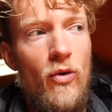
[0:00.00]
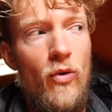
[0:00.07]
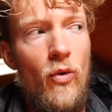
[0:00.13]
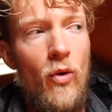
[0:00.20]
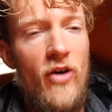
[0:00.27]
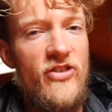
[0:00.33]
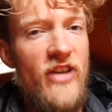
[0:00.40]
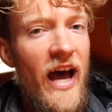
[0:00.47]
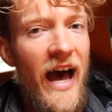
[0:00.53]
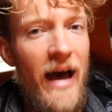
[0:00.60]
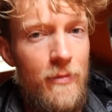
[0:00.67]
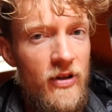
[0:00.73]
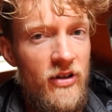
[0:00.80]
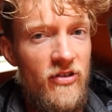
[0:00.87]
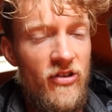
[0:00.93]
what's
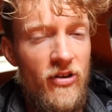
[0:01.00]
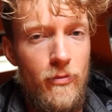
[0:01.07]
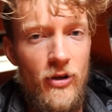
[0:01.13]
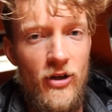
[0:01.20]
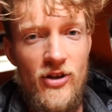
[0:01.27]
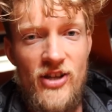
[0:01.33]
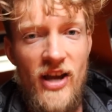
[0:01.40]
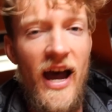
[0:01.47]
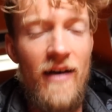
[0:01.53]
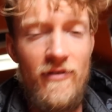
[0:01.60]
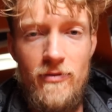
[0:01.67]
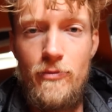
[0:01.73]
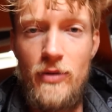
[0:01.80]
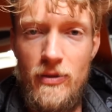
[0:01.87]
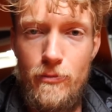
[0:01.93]
happened? Because I
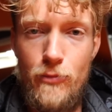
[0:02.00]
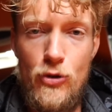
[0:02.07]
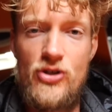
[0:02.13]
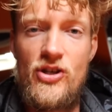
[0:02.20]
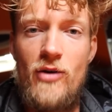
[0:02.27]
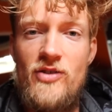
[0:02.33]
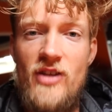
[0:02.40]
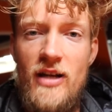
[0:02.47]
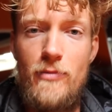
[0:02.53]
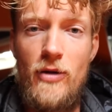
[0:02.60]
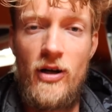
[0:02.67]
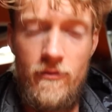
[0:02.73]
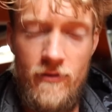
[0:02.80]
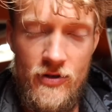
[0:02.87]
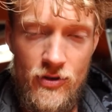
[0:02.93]
haven't been pushed outside my
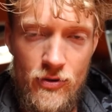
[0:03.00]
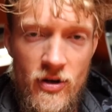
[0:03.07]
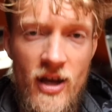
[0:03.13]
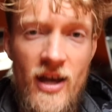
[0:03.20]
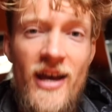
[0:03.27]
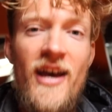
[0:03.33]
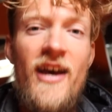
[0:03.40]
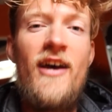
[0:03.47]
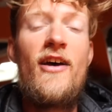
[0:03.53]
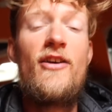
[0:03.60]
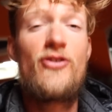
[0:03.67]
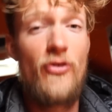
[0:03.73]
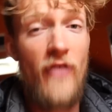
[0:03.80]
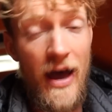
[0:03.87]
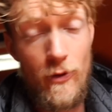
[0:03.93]
comfort zone.
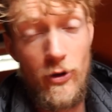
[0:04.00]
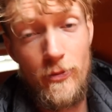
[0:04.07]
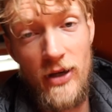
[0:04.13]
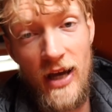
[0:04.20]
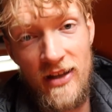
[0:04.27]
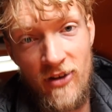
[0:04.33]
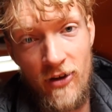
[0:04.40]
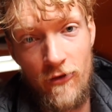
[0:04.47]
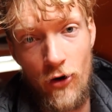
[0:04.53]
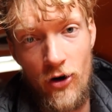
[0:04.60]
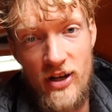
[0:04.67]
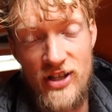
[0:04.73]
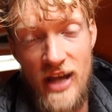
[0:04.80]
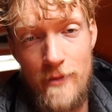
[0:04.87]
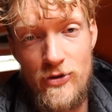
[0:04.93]
So that will be it for
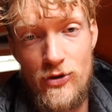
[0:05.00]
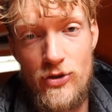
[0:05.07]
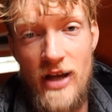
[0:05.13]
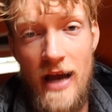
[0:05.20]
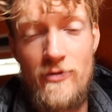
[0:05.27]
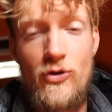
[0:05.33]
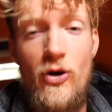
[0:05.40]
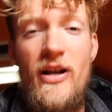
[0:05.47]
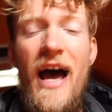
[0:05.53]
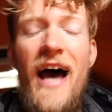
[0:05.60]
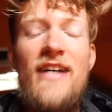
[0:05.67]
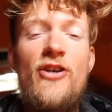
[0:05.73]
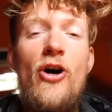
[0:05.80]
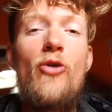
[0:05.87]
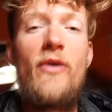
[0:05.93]
this episode, Yam Squad.
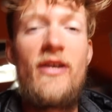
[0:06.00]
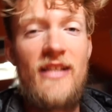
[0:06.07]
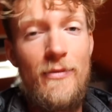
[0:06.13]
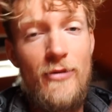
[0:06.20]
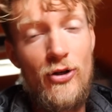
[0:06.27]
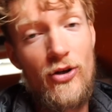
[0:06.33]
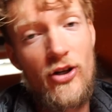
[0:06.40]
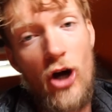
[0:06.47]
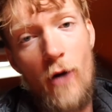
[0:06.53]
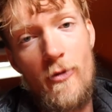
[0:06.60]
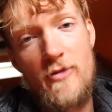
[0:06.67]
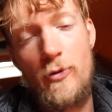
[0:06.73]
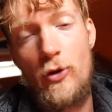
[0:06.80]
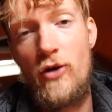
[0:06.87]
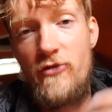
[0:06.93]
As always, let me know in the
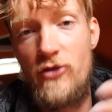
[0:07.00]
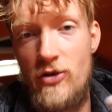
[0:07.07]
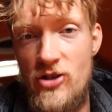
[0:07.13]
comments below if you